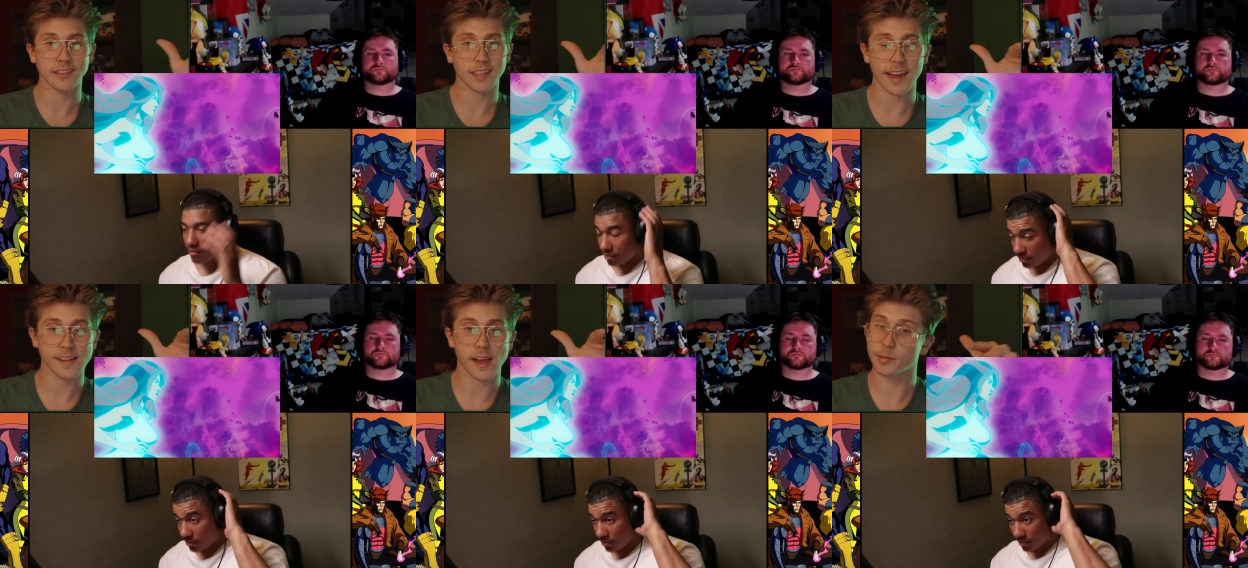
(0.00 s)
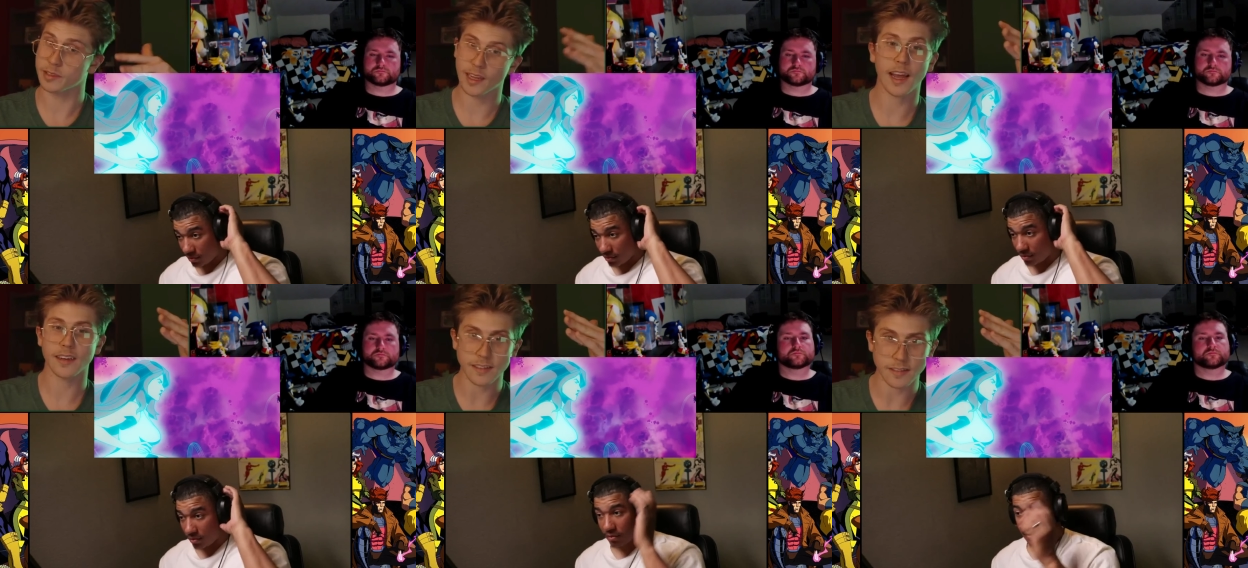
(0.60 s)
Speaker 1: Cyclops and
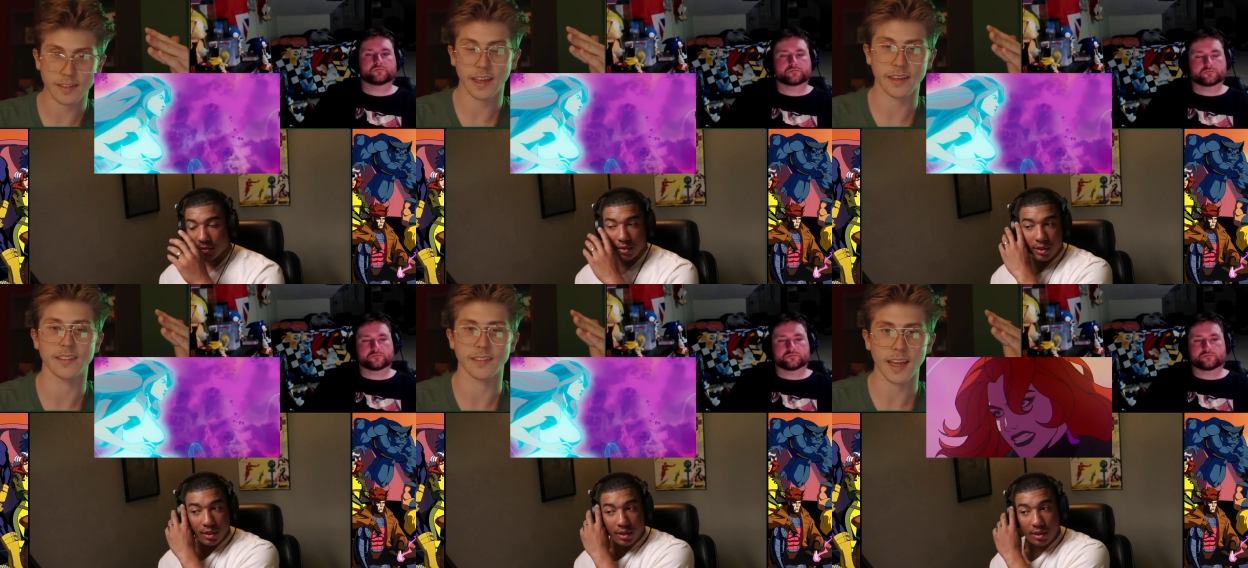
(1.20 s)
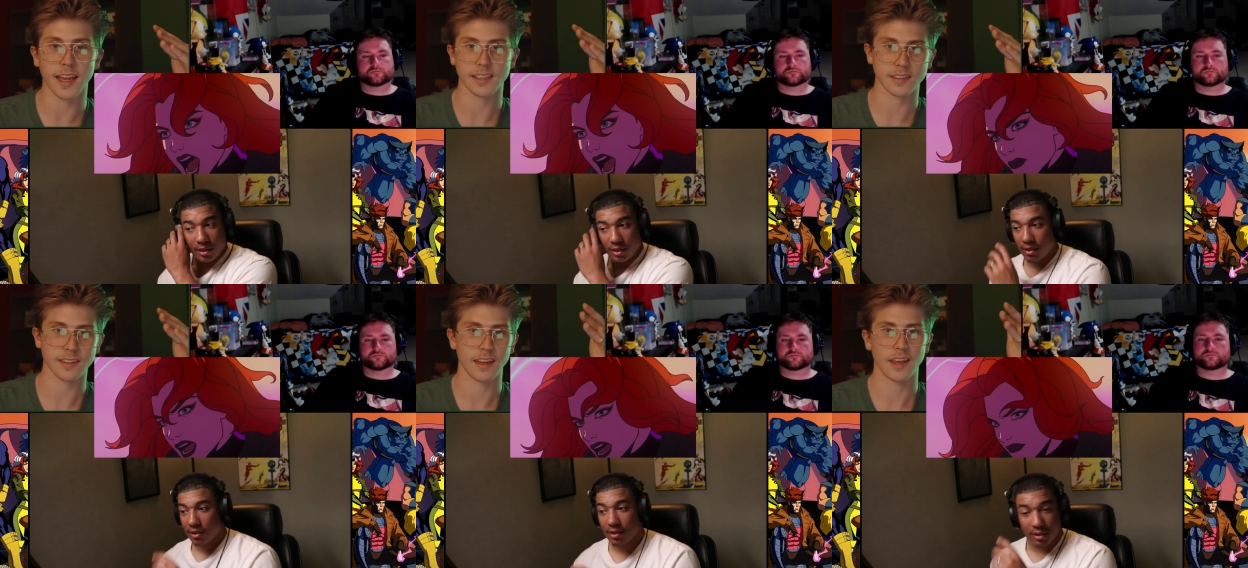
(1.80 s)
kind of kicking his
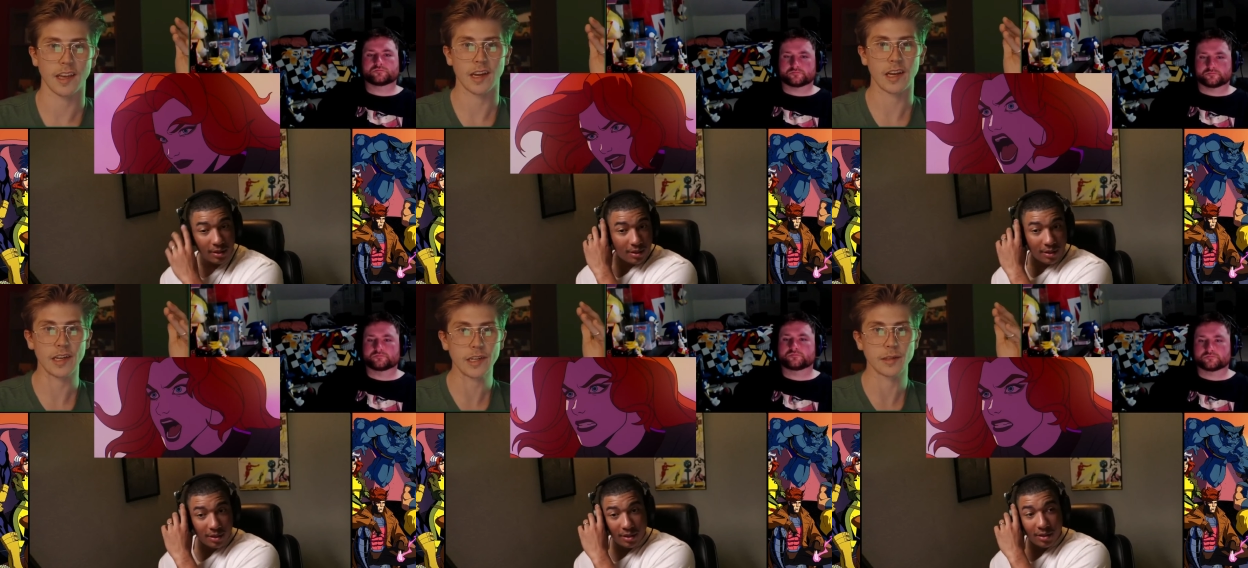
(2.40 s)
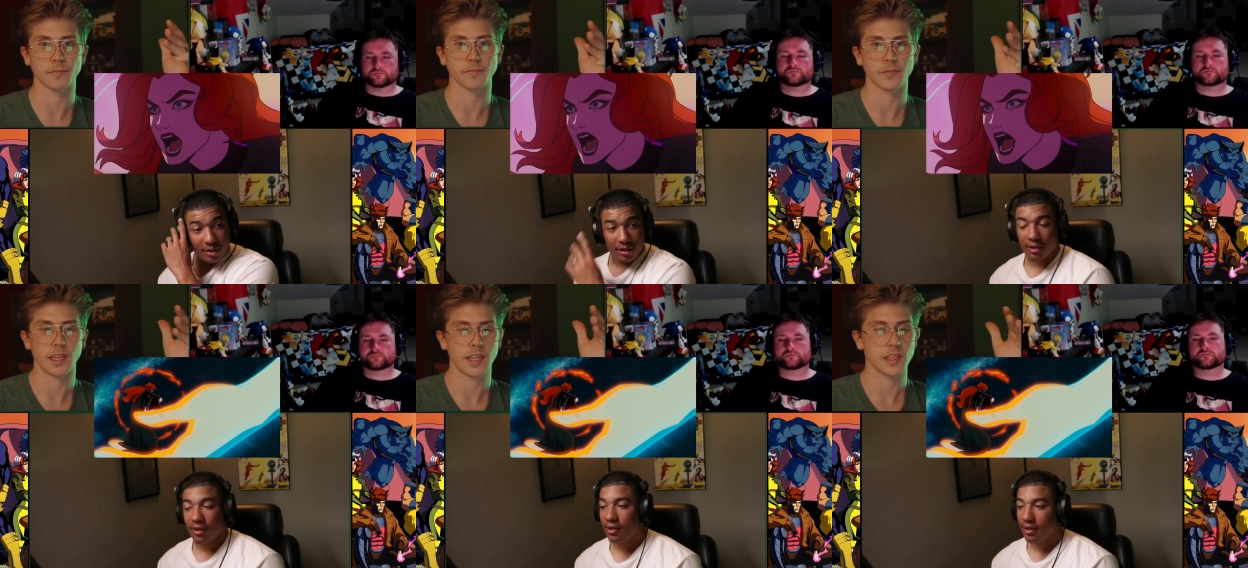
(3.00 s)
ass. Um,
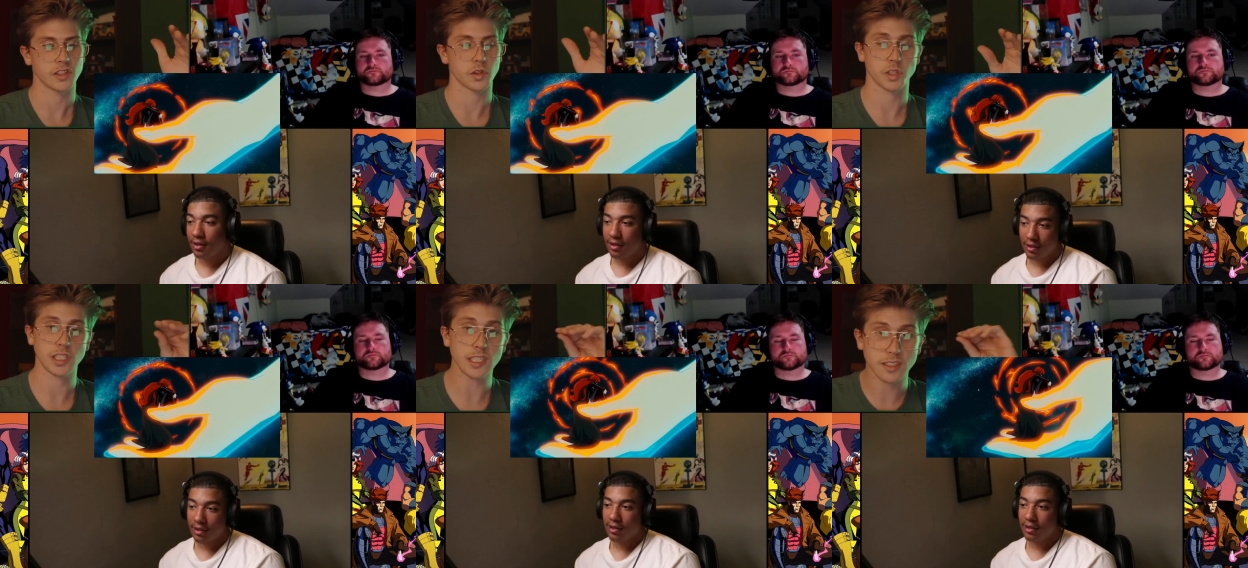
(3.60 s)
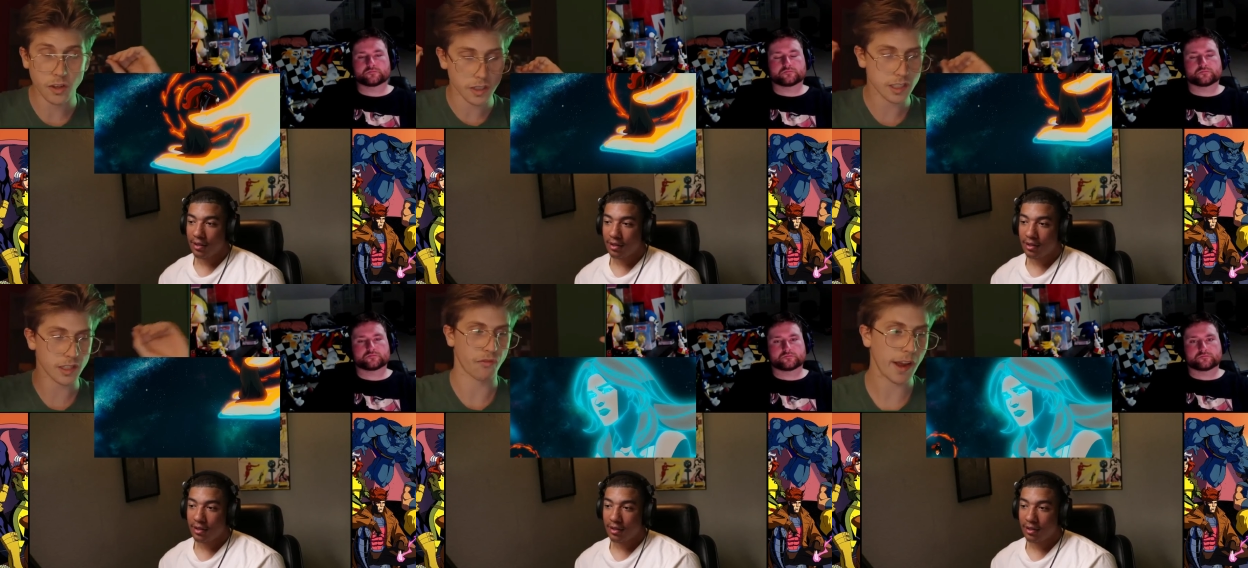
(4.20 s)
so she starts
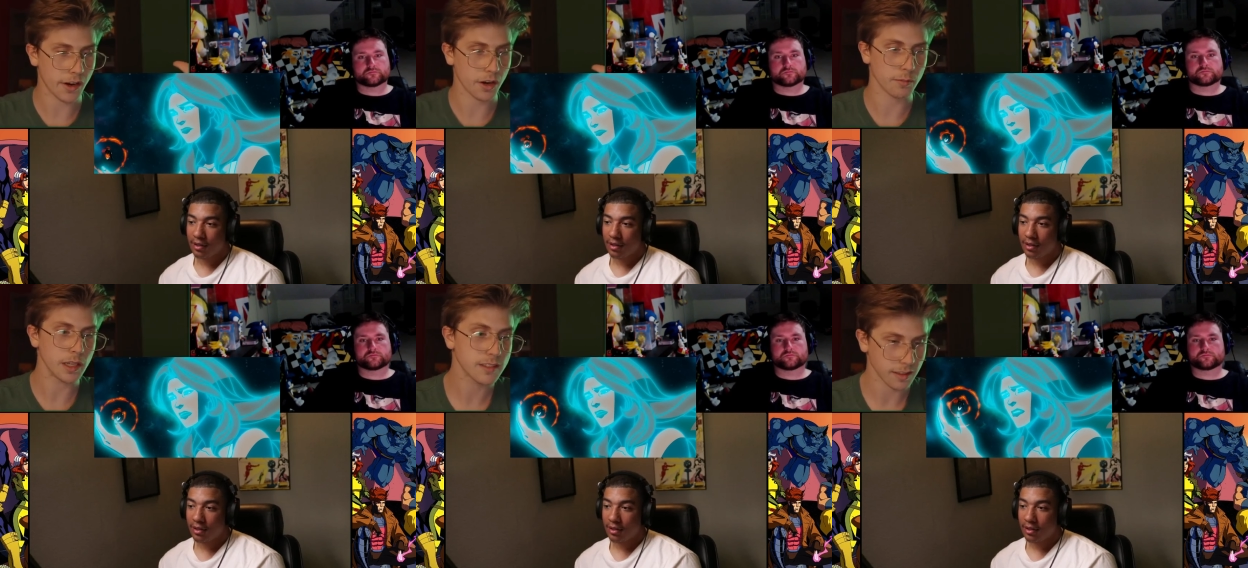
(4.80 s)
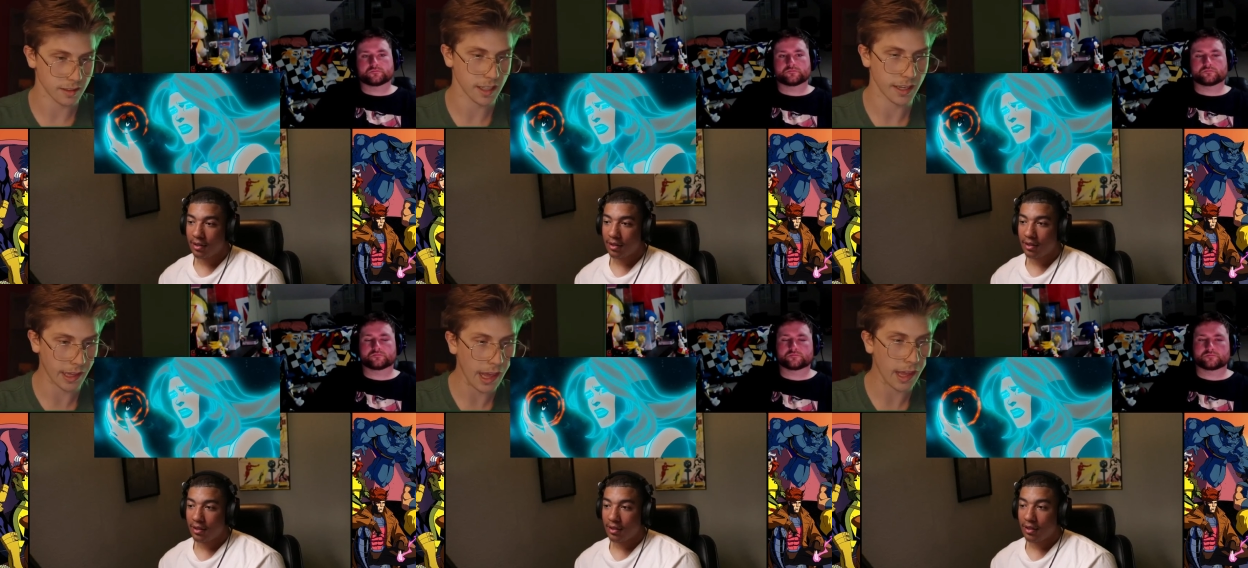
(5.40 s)
to fight her mentally
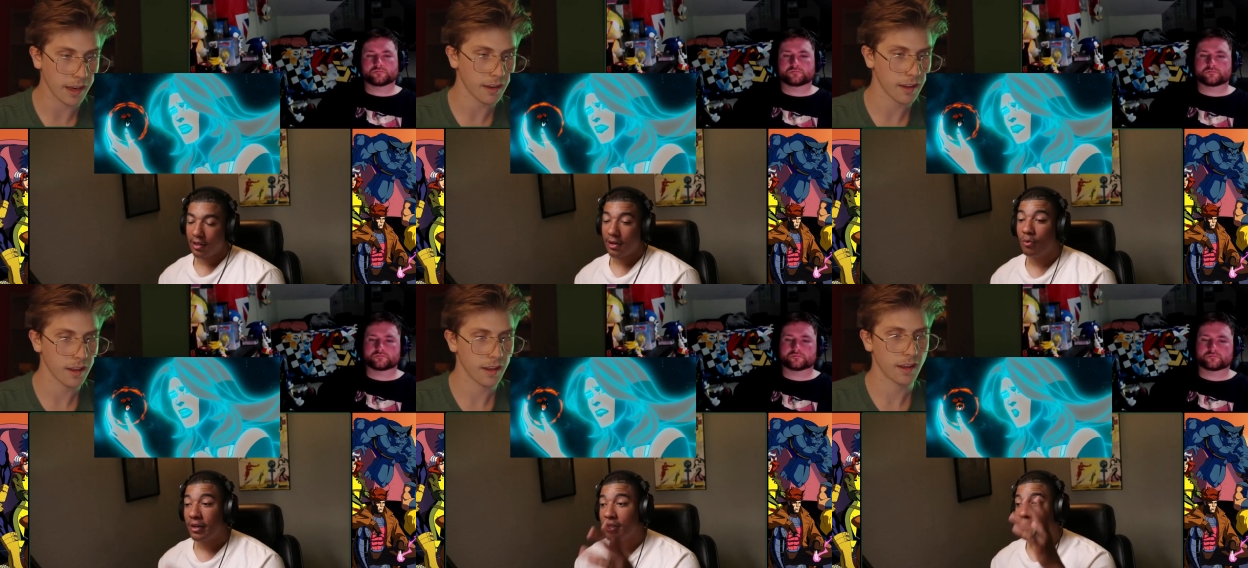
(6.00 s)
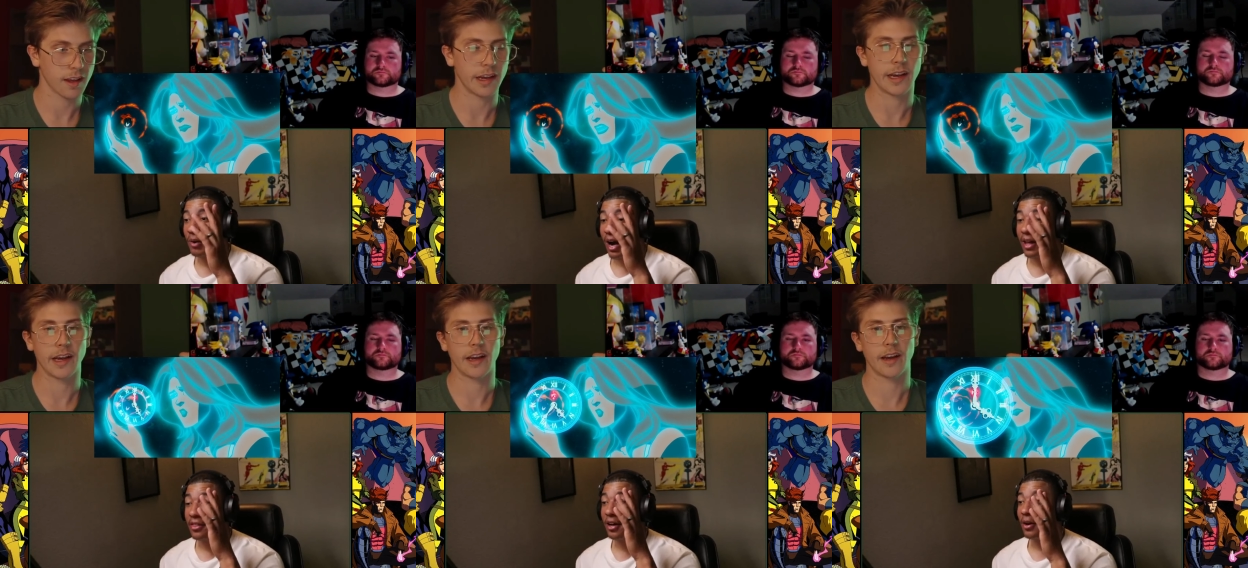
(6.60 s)
again,
Speaker 2: which I
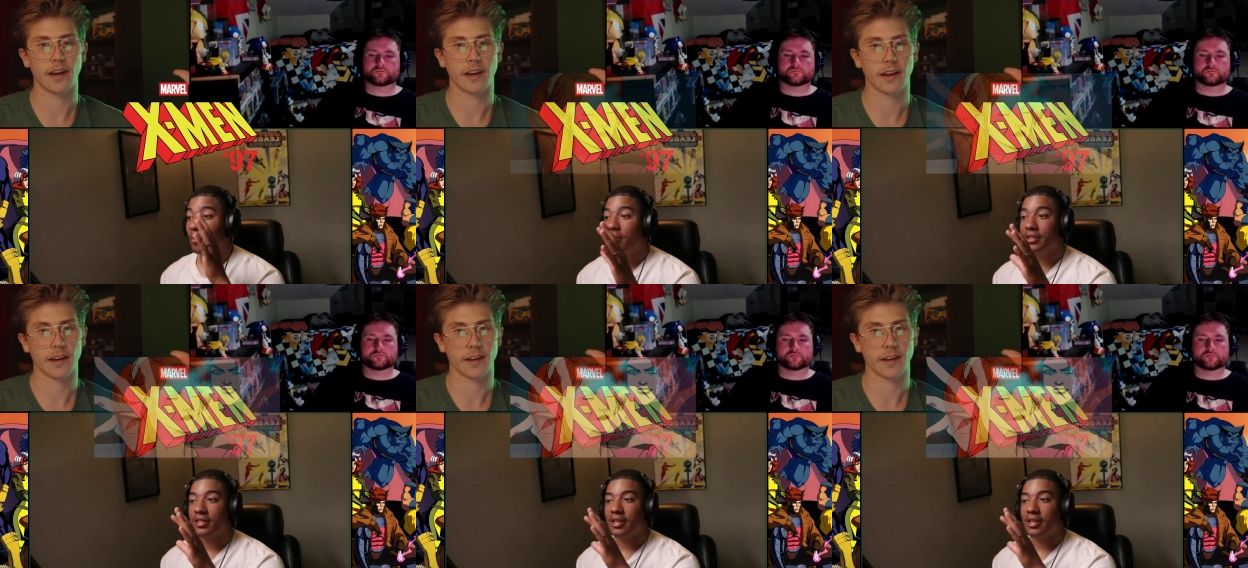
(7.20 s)
thought was